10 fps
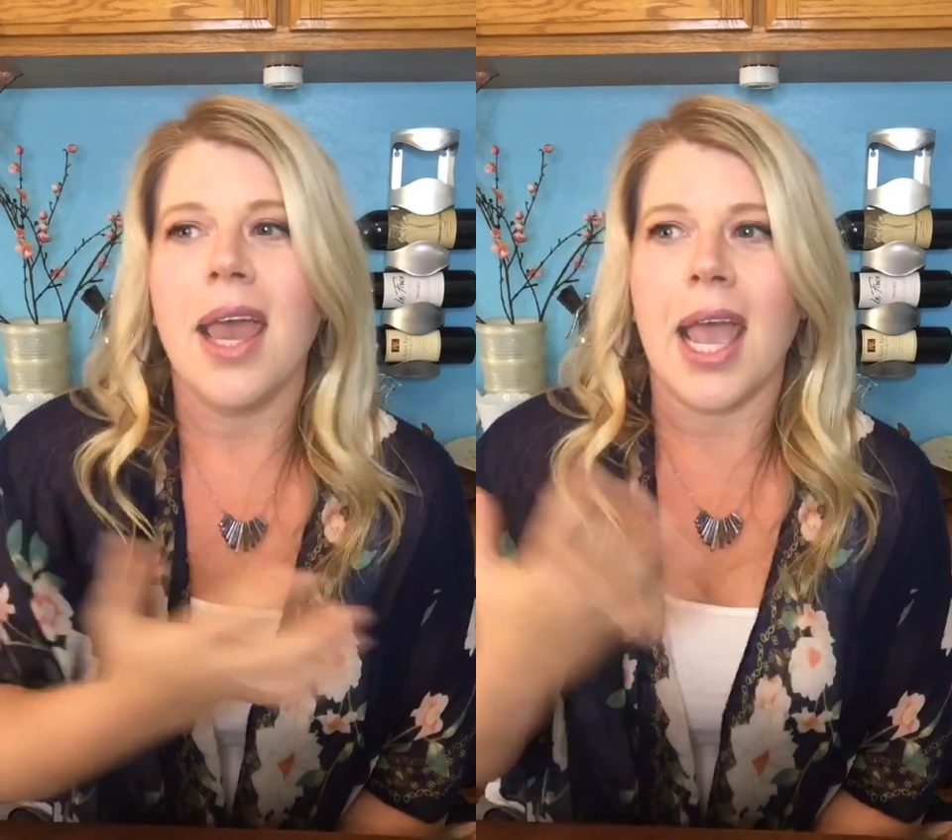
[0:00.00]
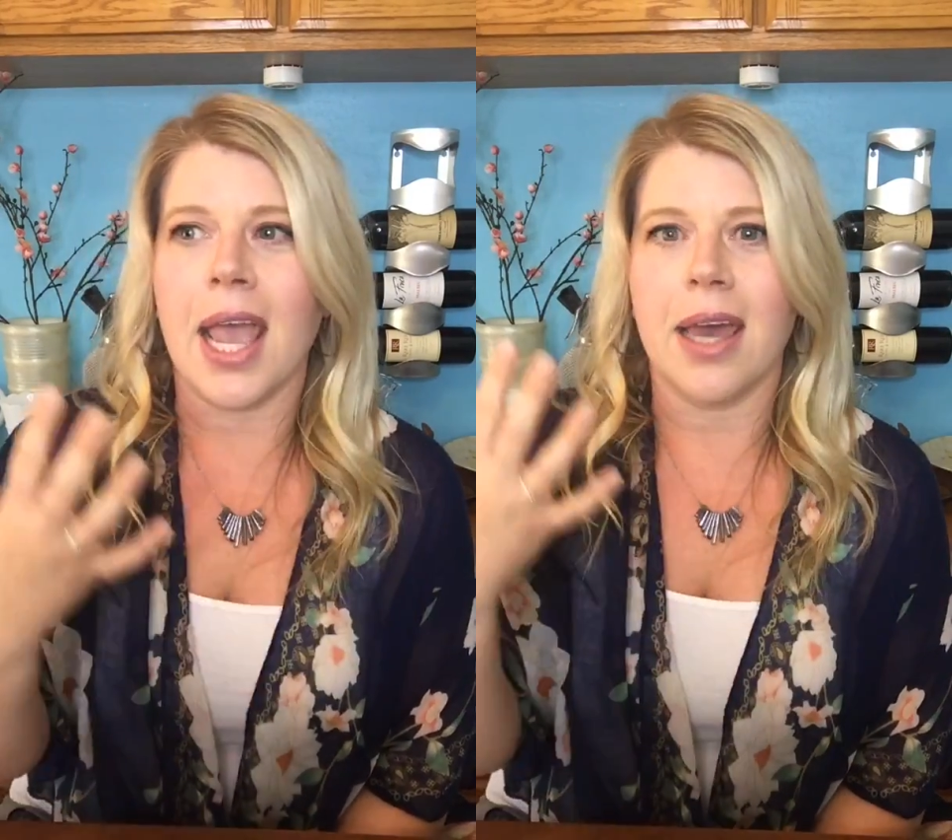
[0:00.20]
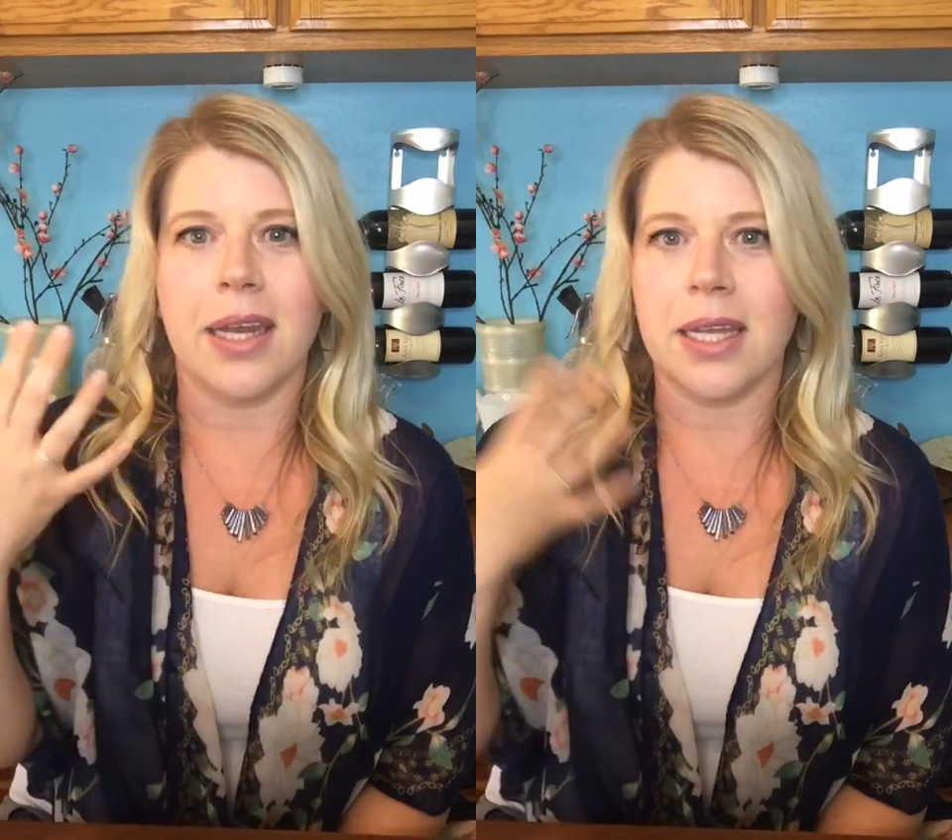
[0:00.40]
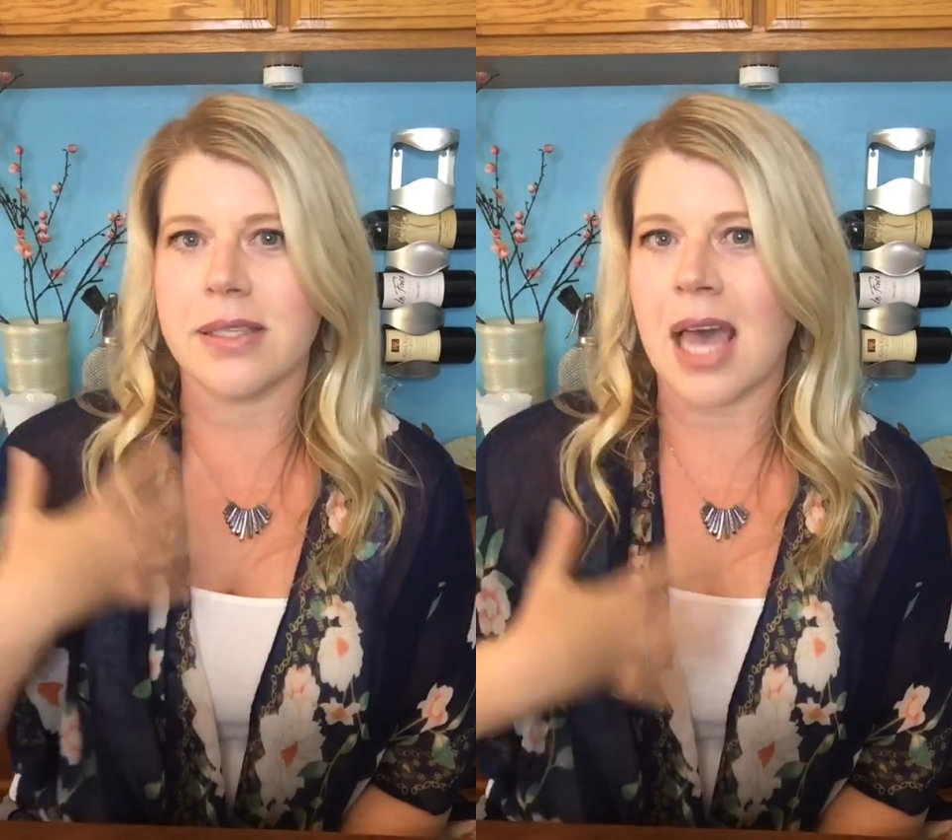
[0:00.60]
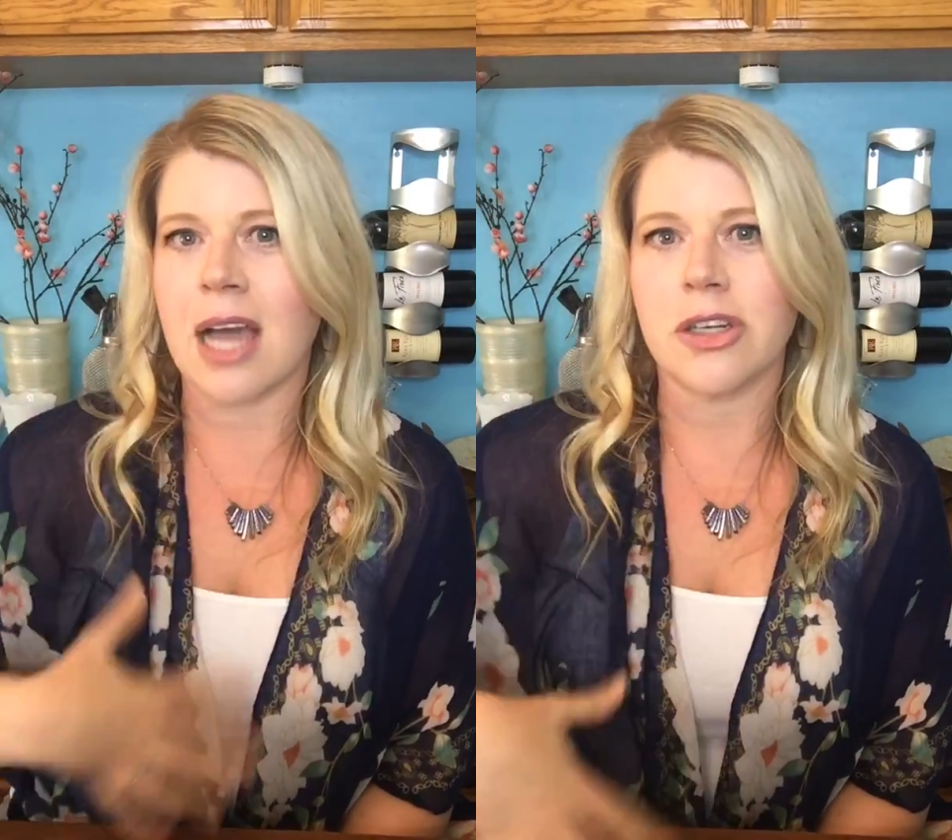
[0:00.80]
and
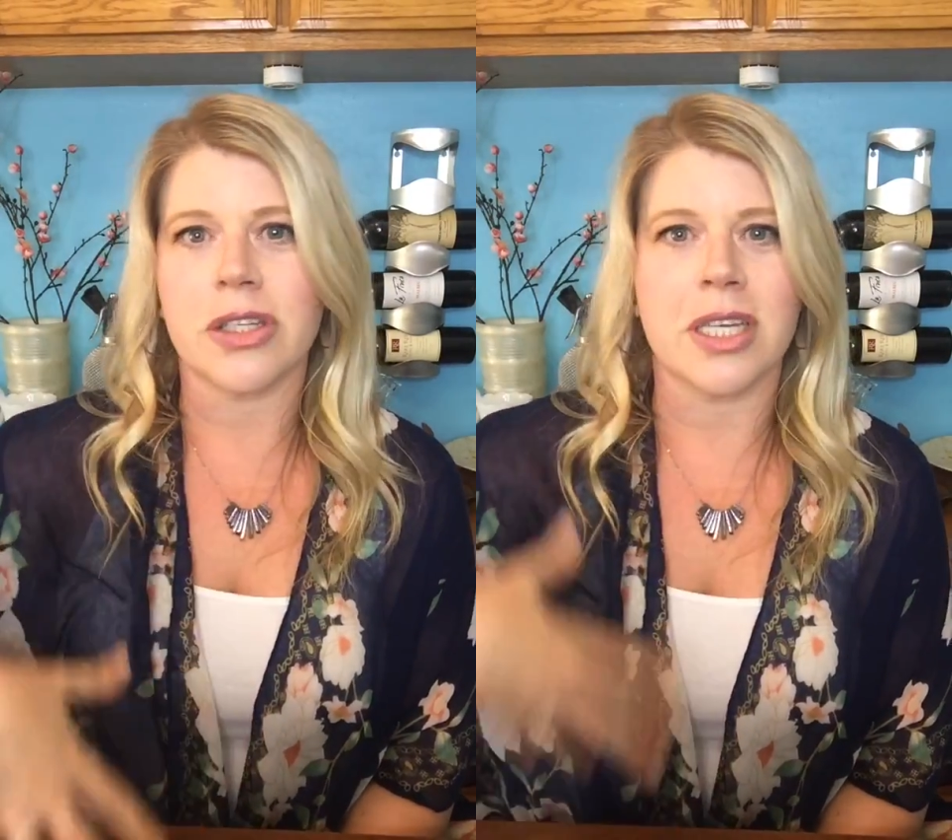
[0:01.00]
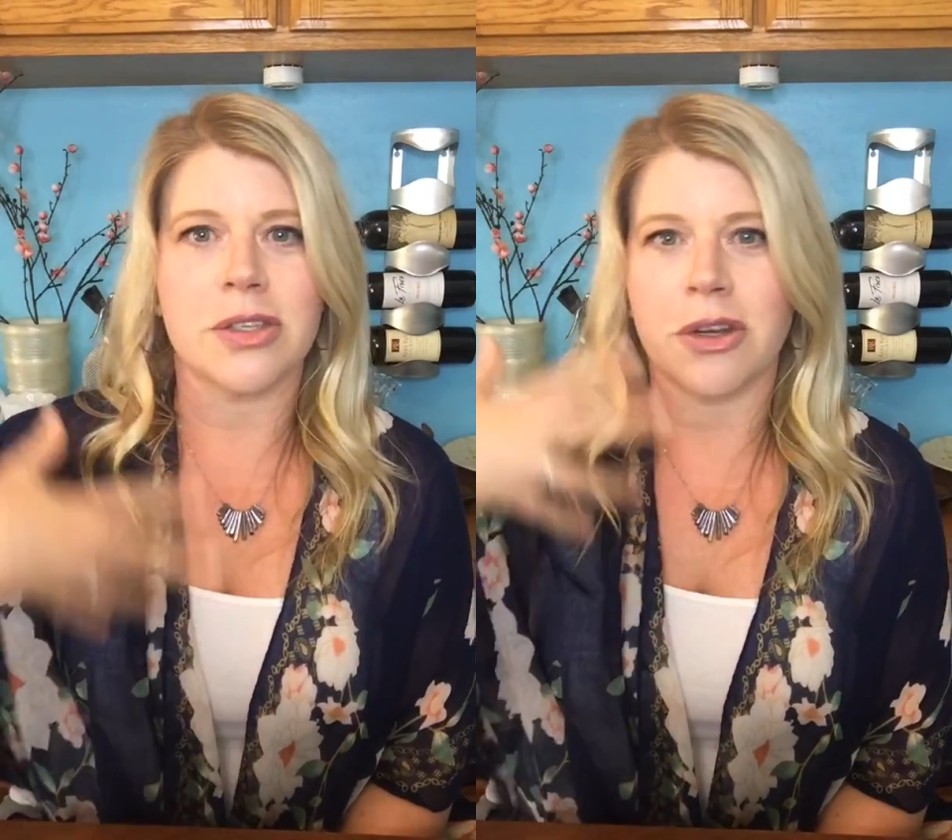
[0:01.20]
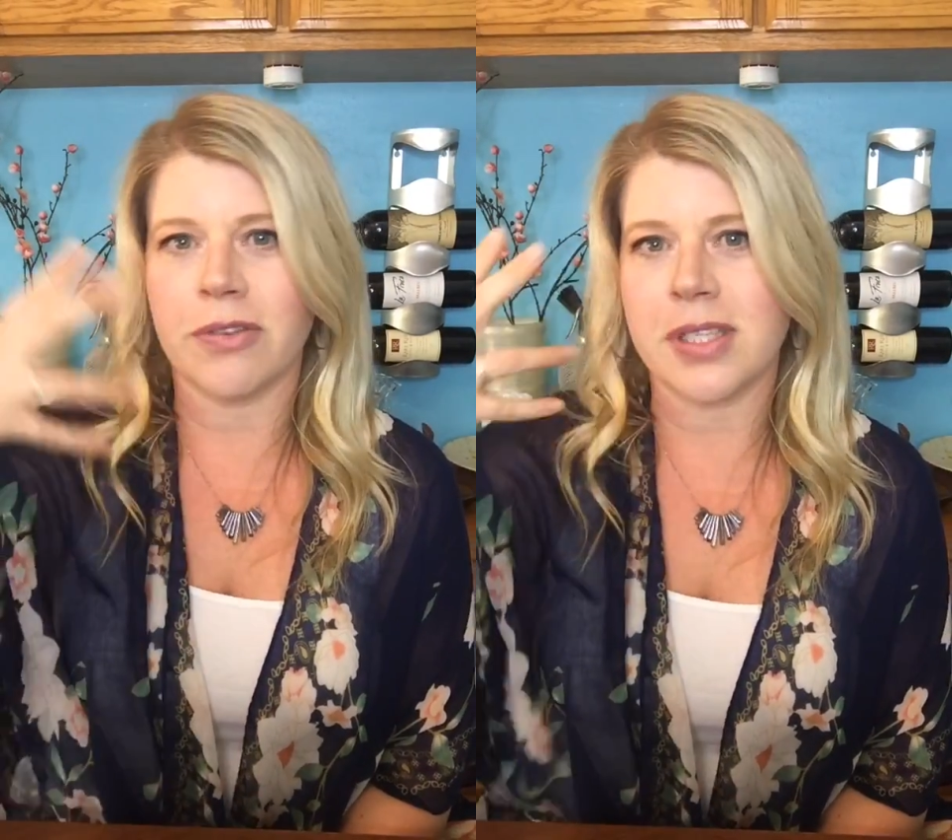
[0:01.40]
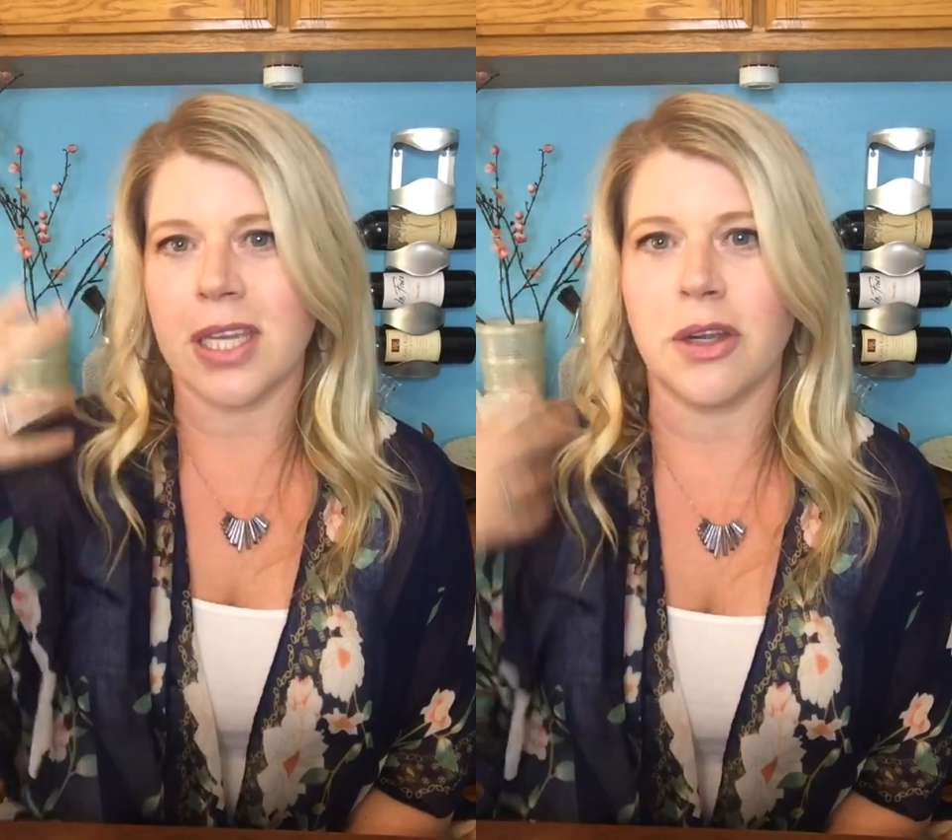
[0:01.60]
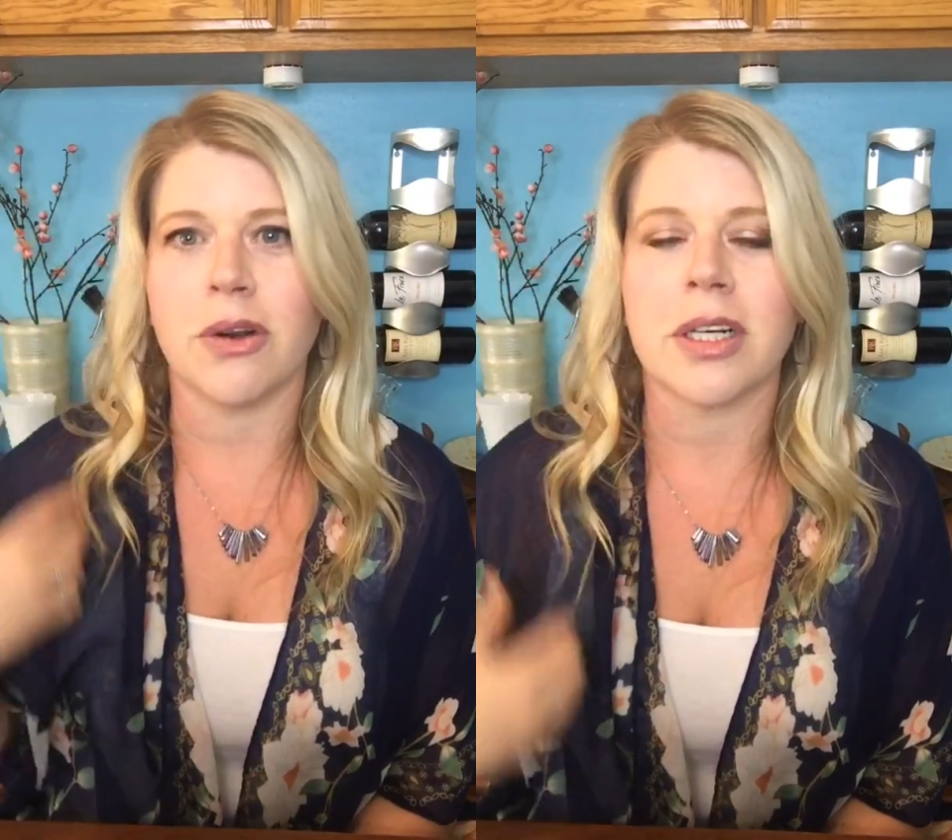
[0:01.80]
it's actually
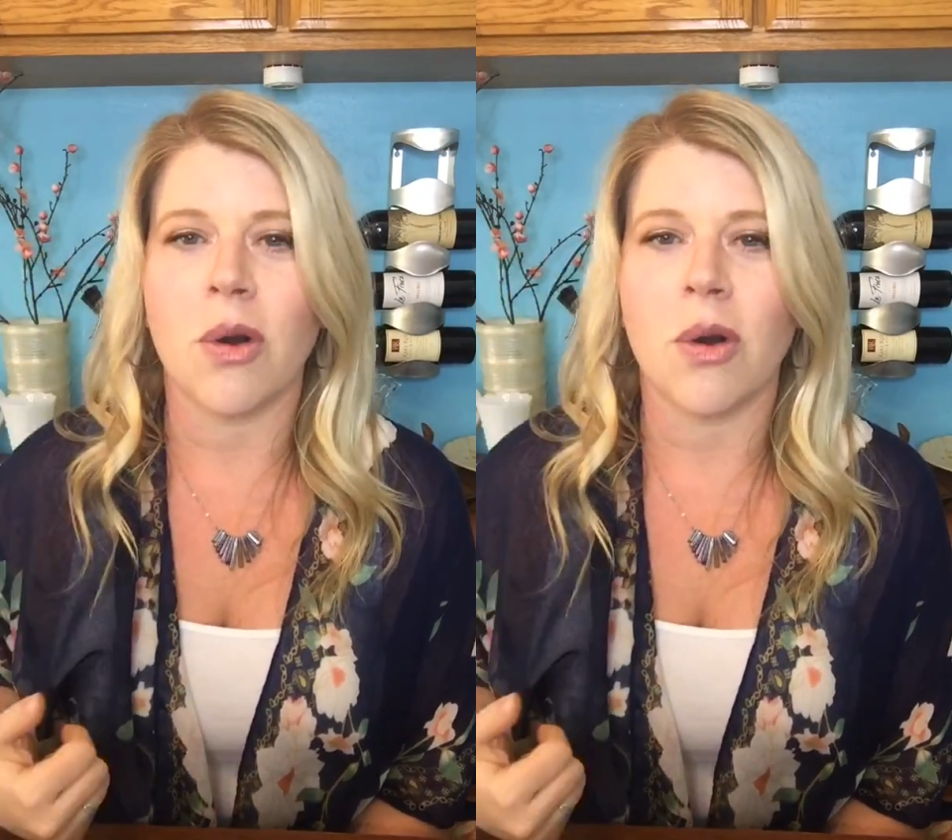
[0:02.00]
servicing your